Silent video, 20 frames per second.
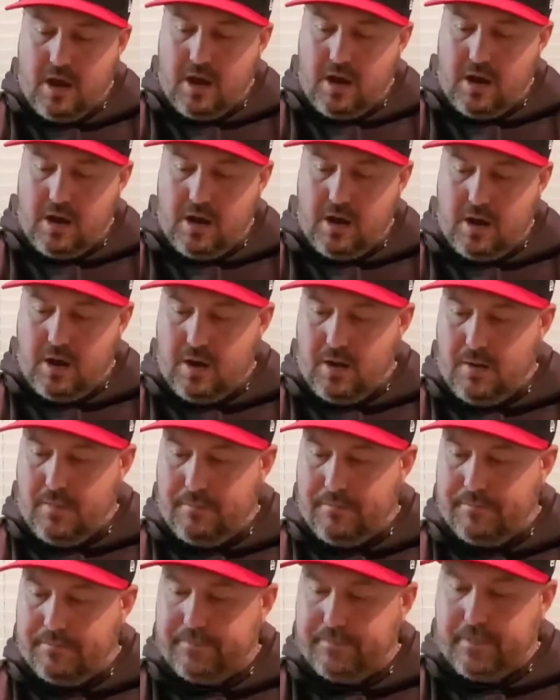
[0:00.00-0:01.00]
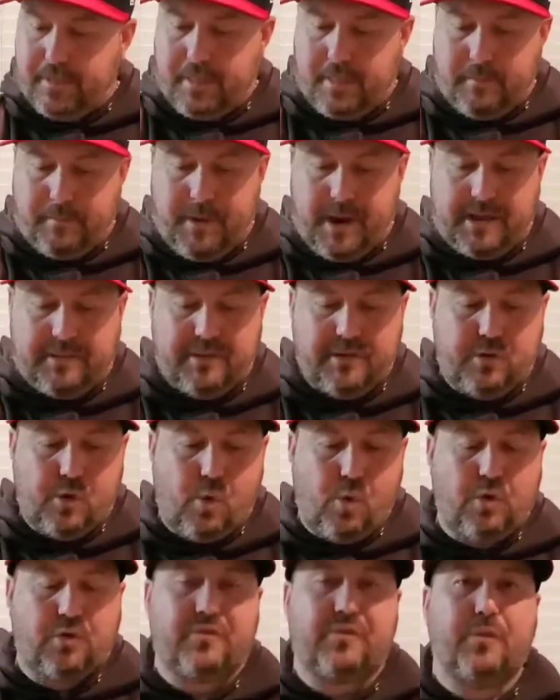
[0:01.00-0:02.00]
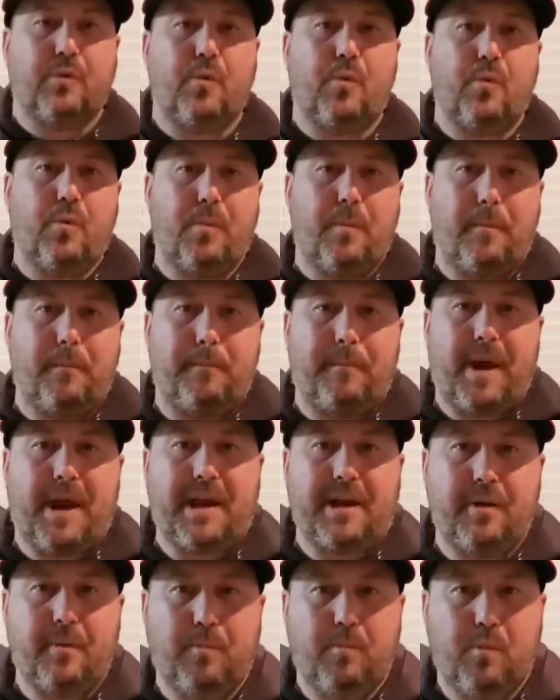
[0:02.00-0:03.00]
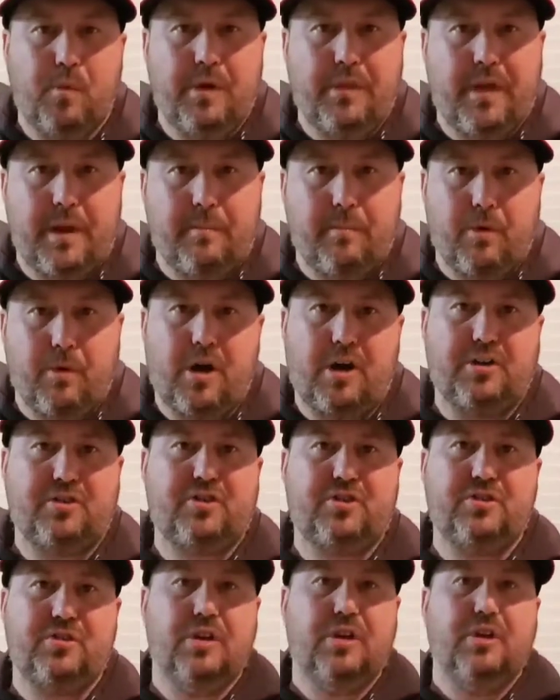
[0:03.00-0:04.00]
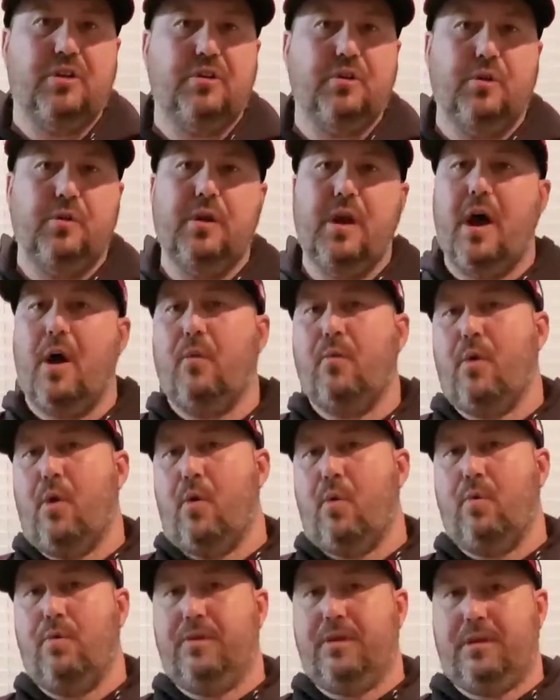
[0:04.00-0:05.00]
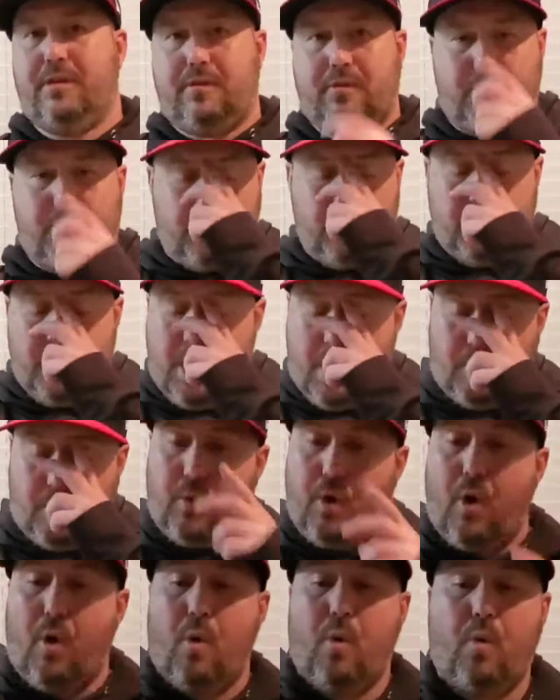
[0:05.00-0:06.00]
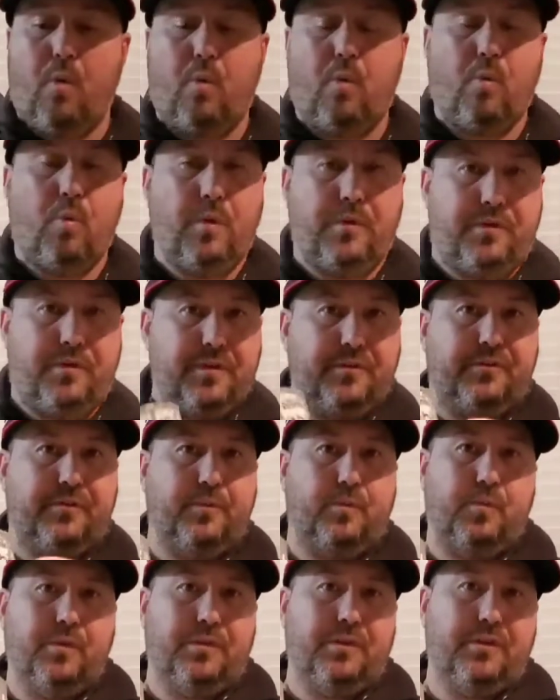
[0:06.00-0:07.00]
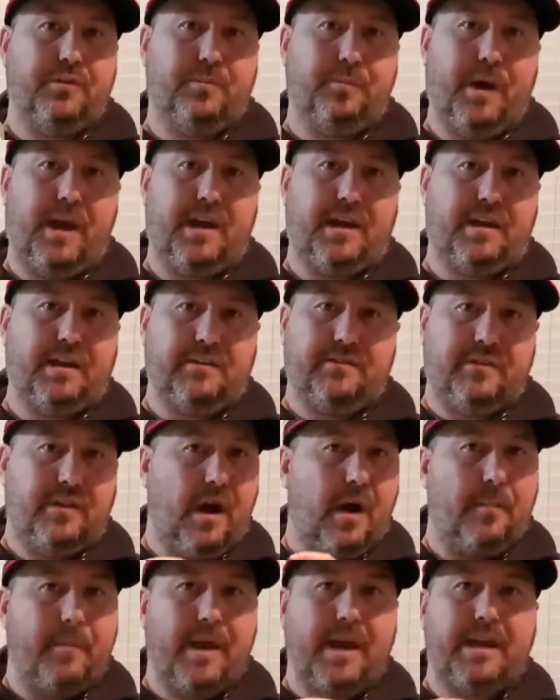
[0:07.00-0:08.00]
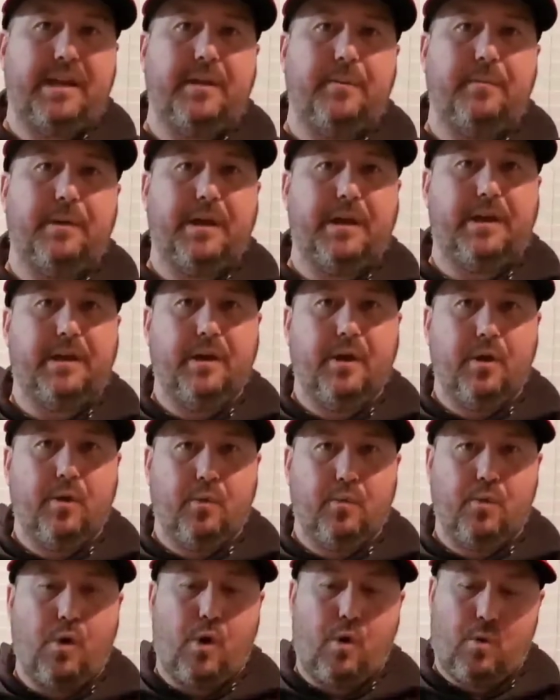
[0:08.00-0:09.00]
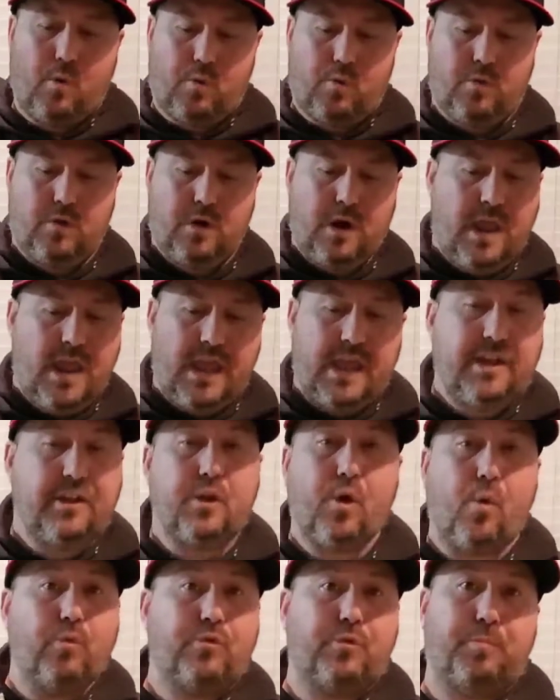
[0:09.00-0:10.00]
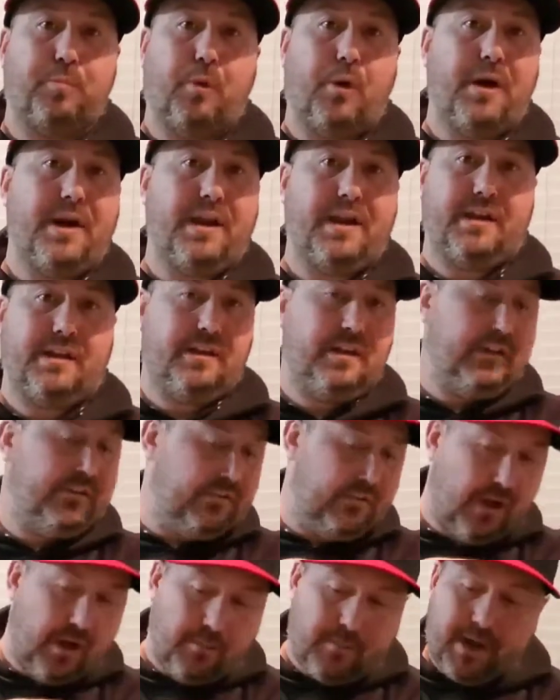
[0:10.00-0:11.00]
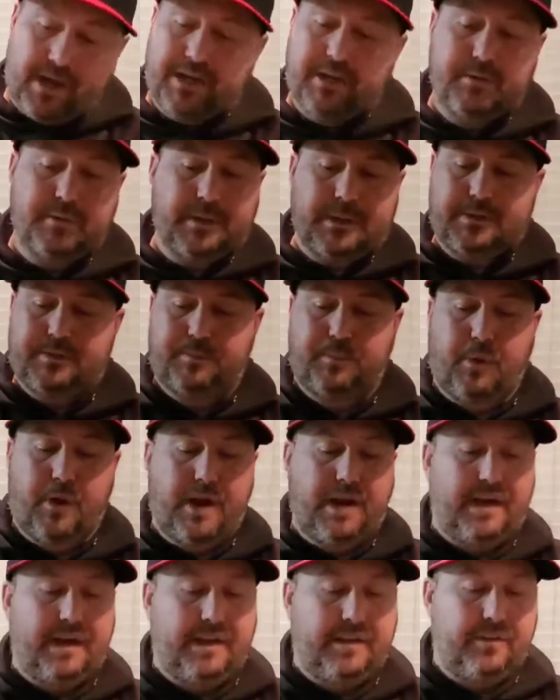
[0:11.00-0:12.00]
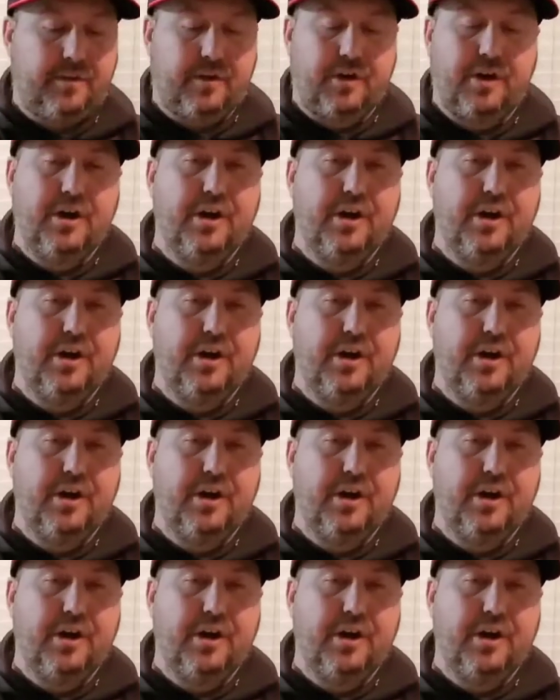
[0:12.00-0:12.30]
Paint the doors. Paint them with a brush. Do not roll with this paint. It's not made to be rolled. And don't spray it. It's not made to be sprayed either.